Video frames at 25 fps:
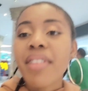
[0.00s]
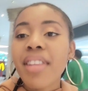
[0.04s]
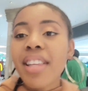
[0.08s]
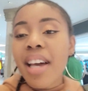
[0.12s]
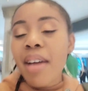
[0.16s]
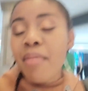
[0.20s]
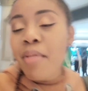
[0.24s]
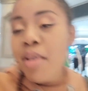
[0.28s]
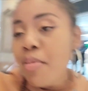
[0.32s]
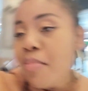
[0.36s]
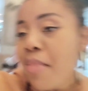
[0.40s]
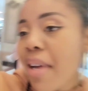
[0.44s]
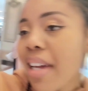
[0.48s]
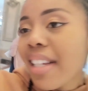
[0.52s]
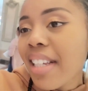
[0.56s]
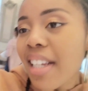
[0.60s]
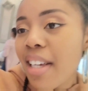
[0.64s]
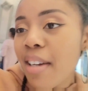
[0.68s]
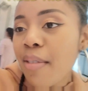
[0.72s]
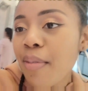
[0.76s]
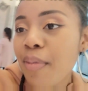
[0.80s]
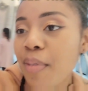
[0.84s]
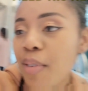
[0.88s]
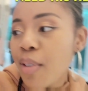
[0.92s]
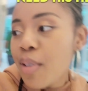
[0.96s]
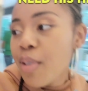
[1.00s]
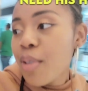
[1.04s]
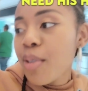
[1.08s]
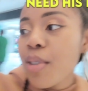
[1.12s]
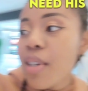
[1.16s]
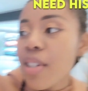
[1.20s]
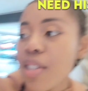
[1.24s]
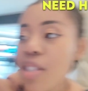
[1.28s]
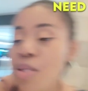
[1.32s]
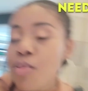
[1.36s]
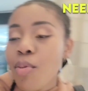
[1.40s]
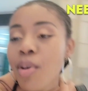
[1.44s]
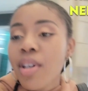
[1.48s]
I'm with my nephew.
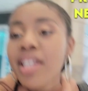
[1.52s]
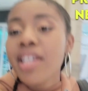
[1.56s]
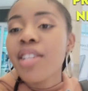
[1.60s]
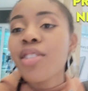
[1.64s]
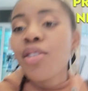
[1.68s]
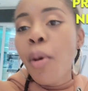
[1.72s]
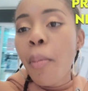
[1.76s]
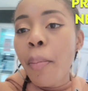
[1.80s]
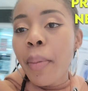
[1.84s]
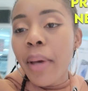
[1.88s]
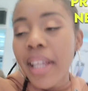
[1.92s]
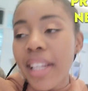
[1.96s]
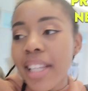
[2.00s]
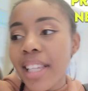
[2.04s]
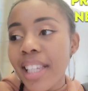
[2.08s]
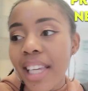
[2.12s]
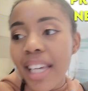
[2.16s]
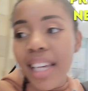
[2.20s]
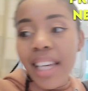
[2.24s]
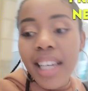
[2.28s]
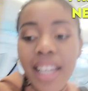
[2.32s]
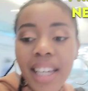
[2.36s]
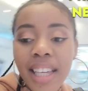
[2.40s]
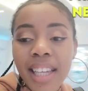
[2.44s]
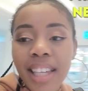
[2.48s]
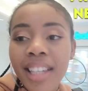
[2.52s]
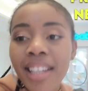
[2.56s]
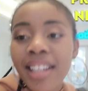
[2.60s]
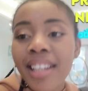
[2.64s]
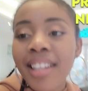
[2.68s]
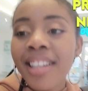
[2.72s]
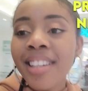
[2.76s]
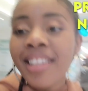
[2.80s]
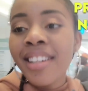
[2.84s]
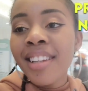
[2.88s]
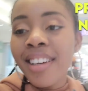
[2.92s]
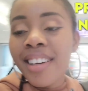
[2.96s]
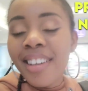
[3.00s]
I just want his
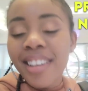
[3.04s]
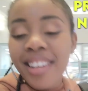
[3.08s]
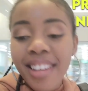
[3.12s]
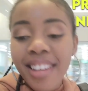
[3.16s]
opinion.